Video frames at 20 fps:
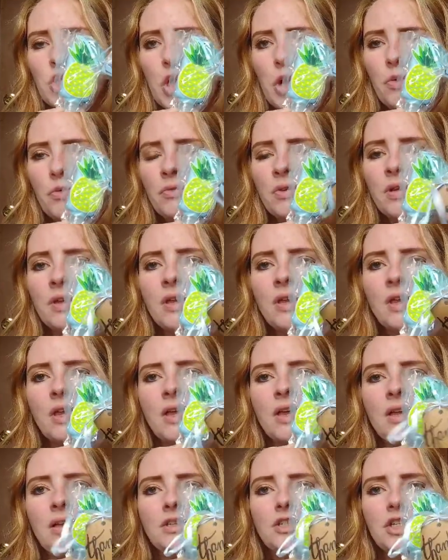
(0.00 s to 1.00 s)
So
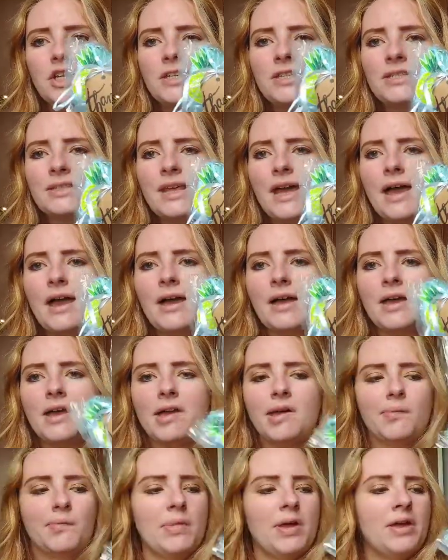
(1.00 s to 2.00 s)
just
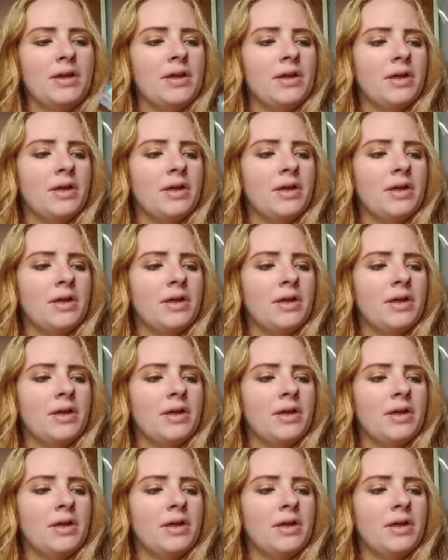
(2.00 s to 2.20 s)
that,